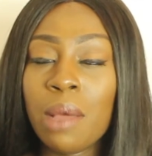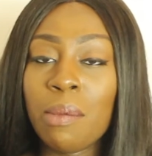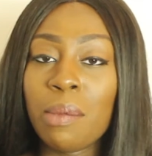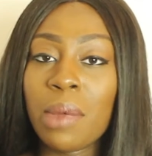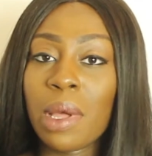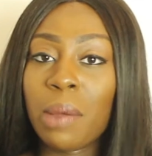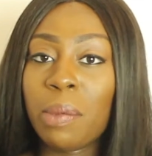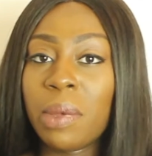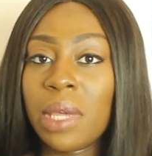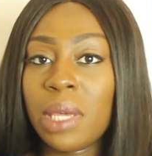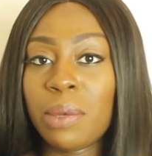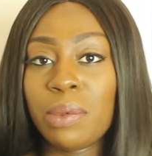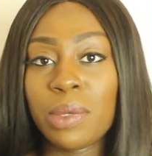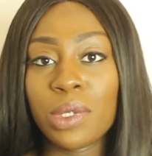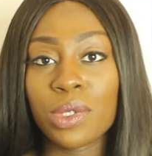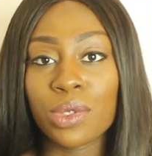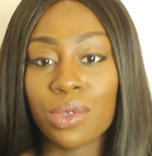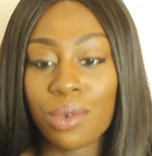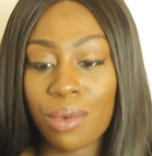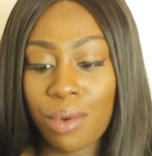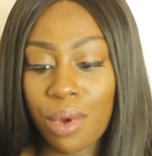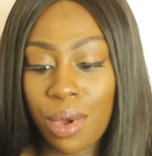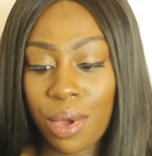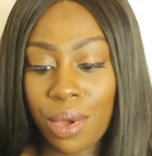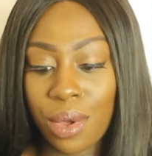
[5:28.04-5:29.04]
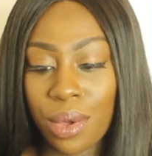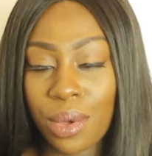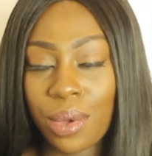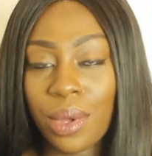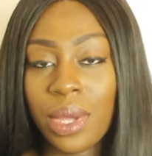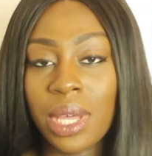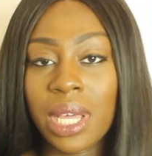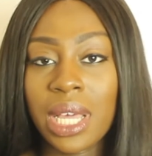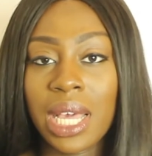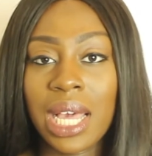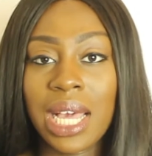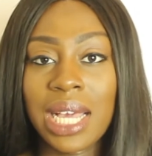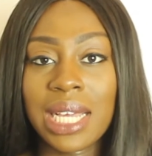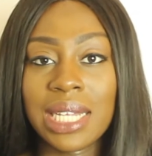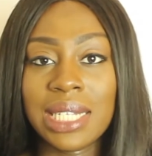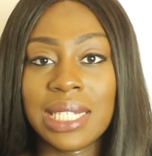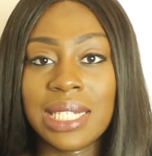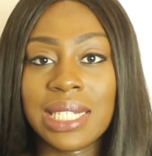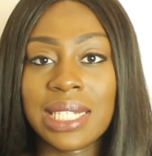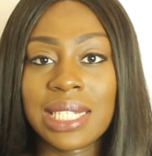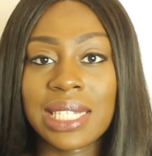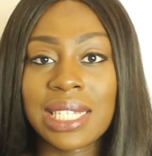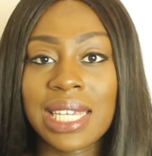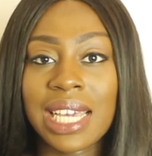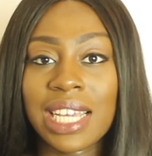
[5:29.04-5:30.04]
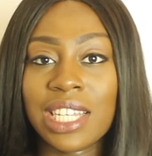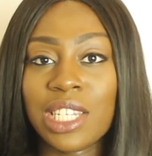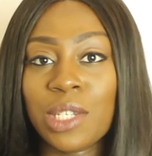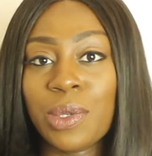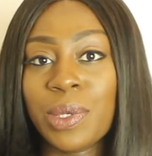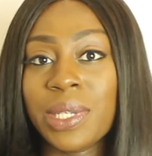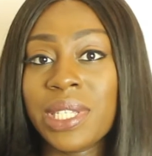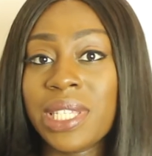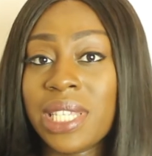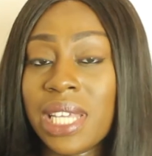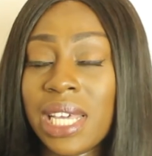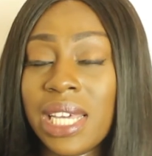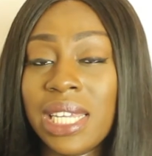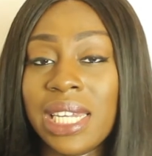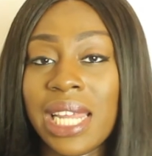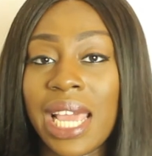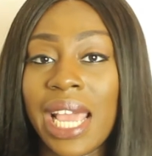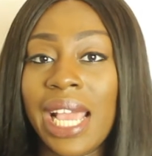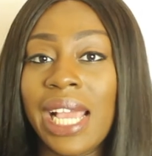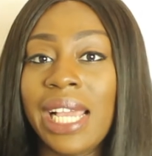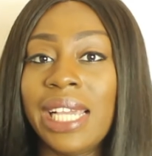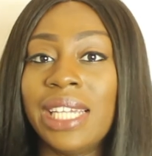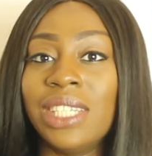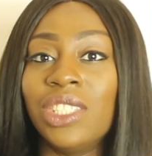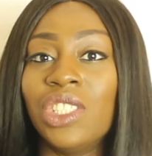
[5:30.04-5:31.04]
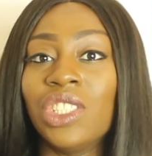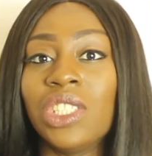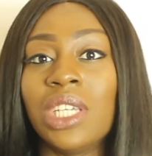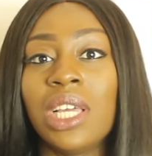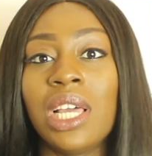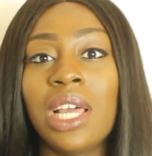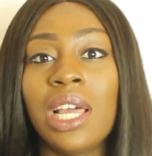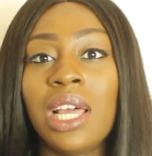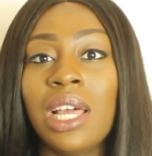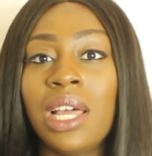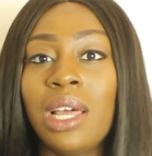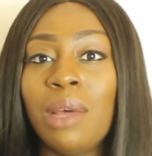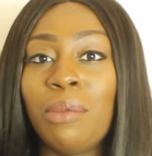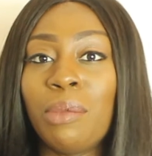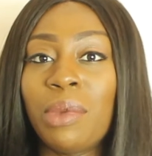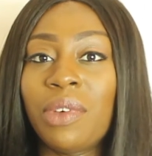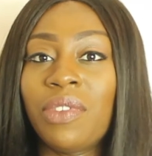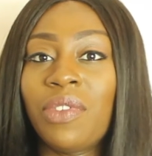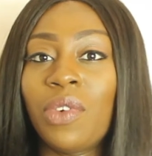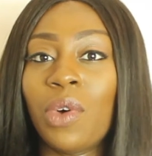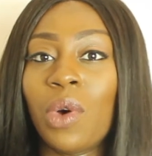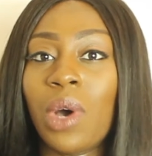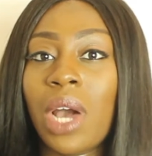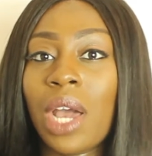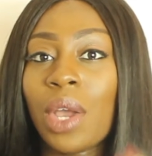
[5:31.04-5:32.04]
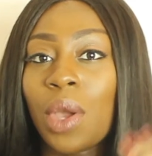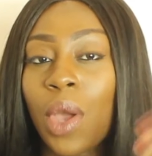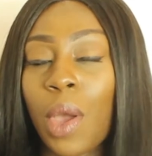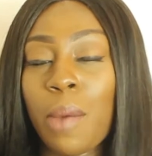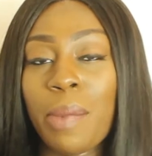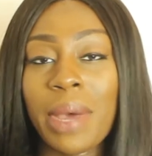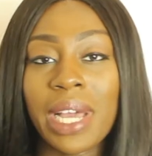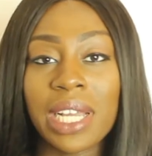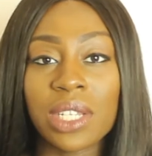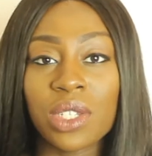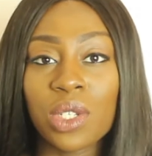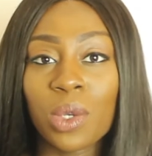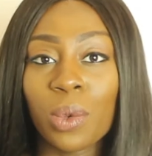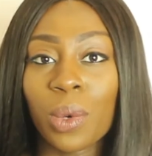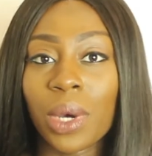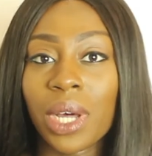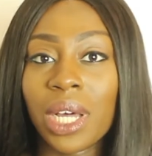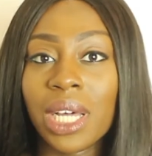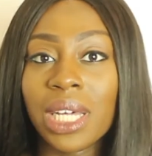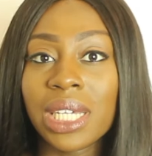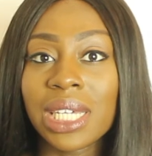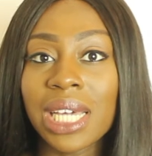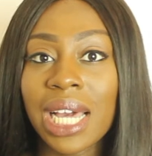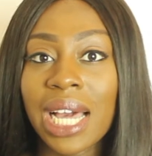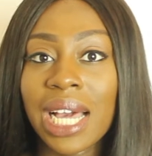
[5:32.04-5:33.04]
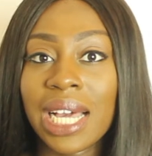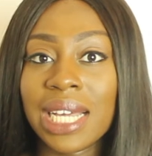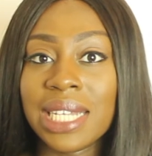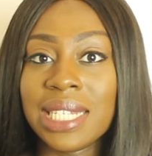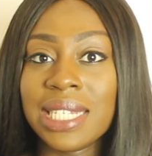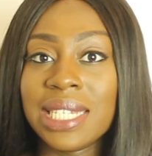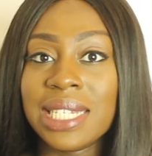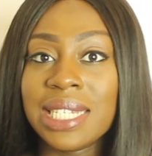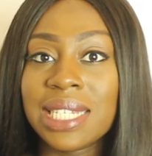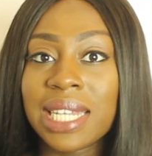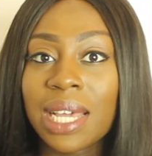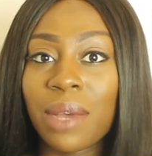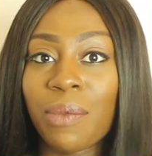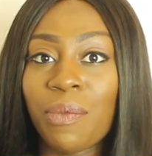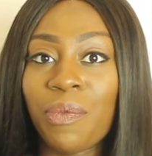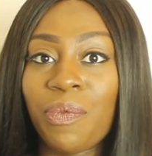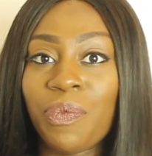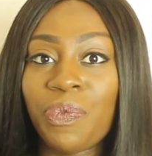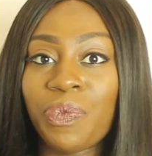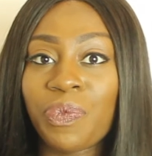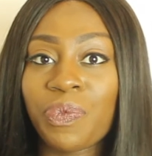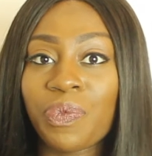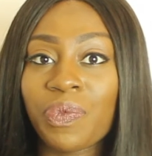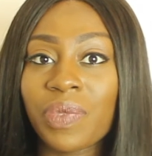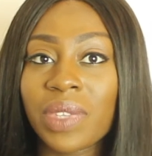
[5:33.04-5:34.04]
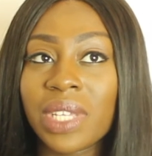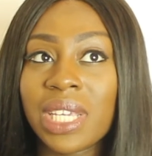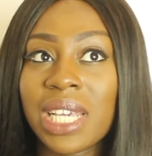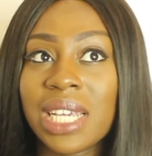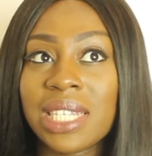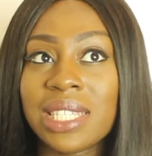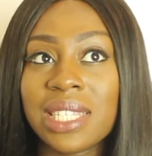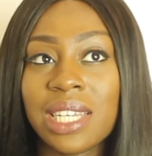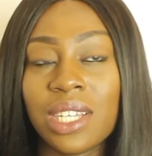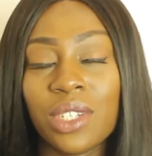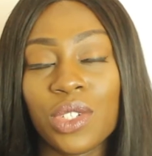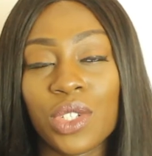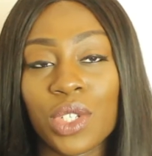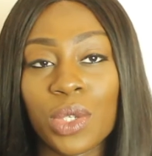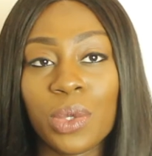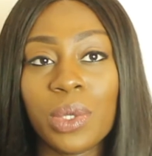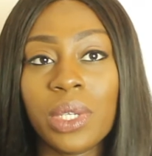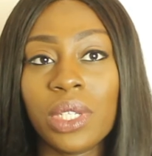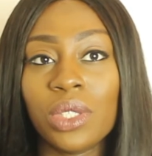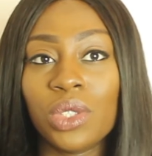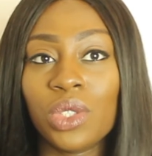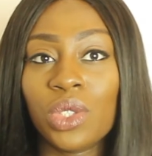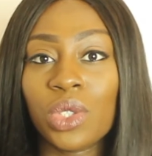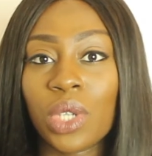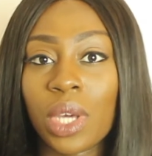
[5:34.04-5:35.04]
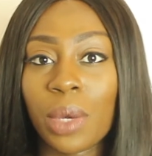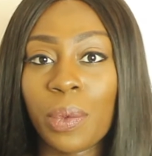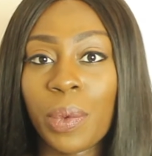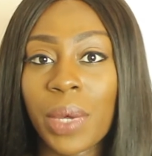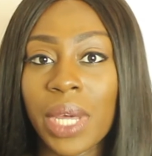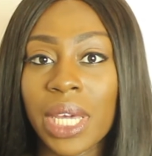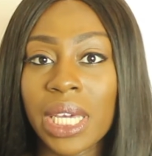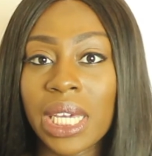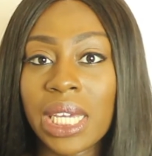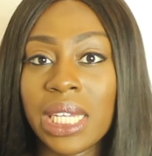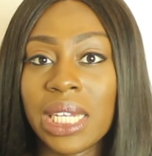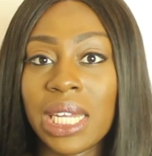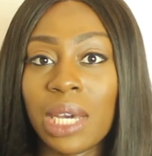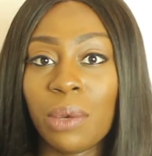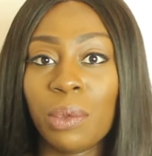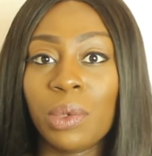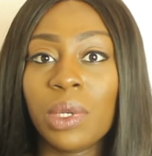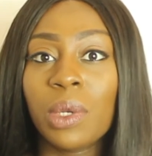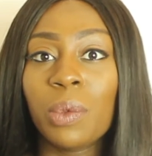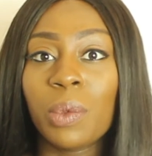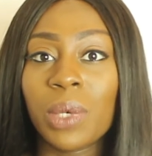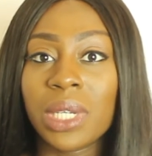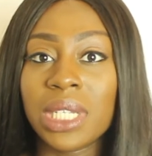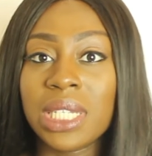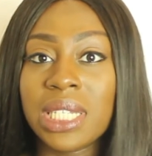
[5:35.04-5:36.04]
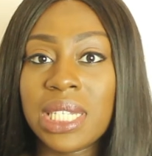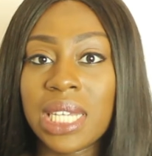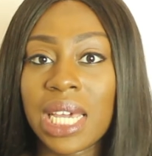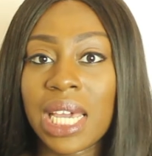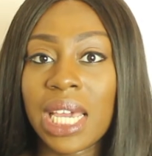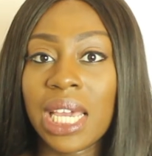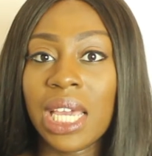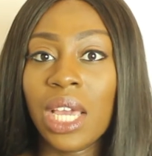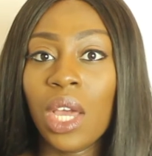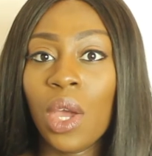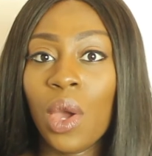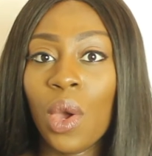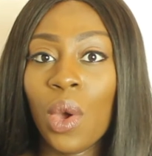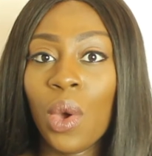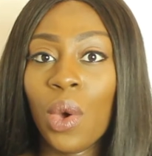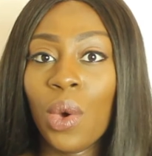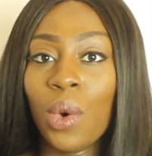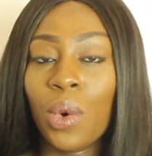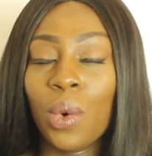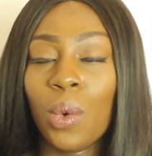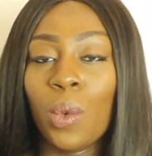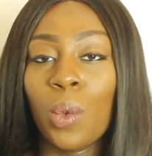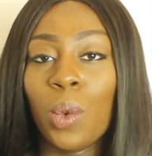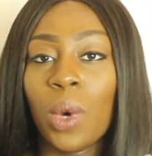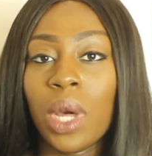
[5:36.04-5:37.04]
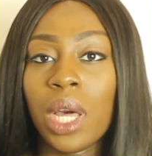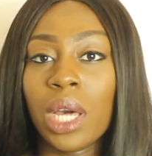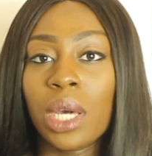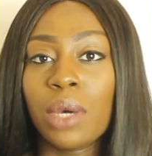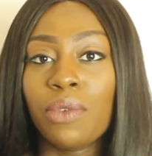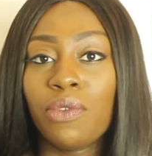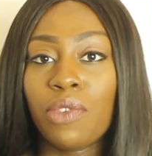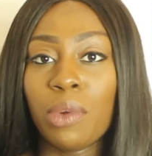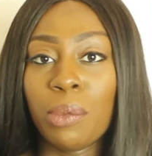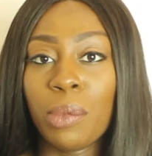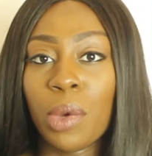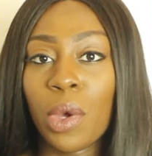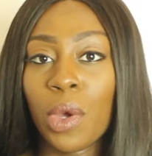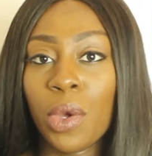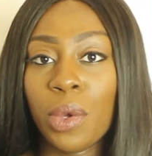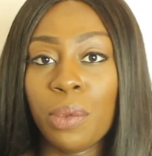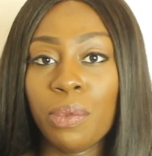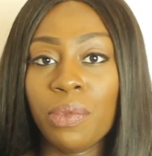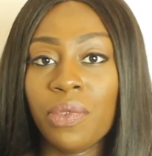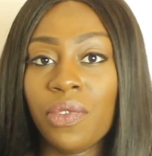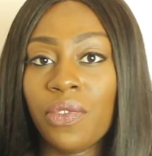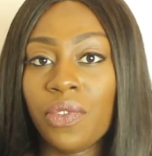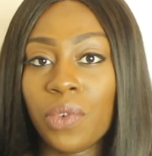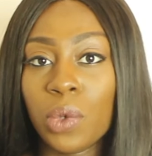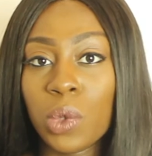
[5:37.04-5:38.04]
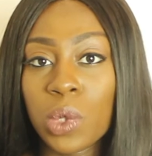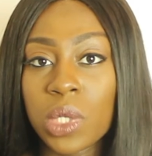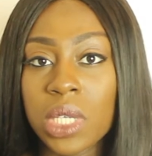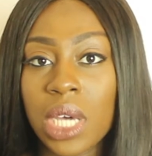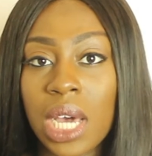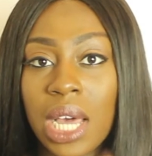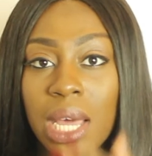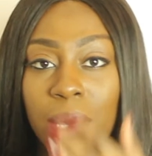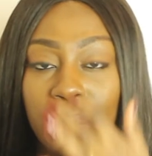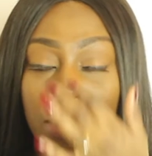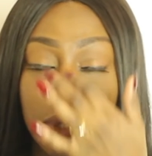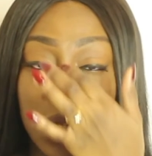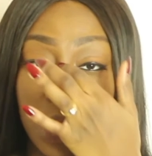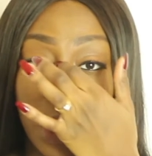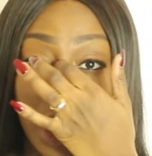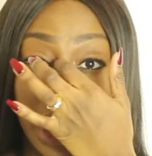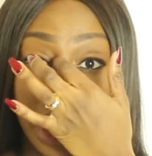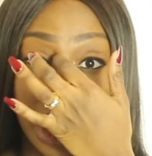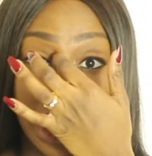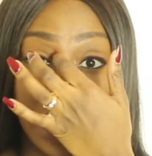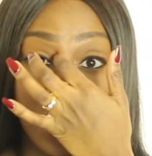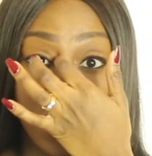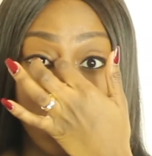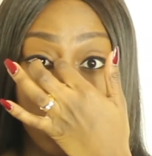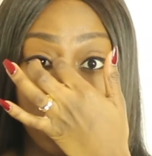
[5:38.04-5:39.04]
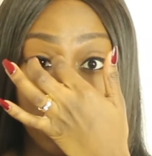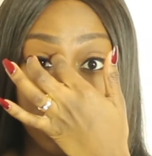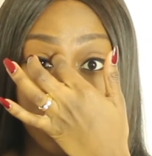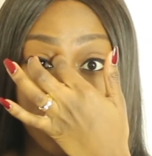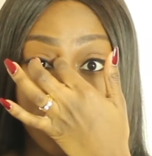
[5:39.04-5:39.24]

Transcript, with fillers: my babies grow and get to a certain age before I go back to work and yes I do enjoy working. I want to one day work from home full time so I can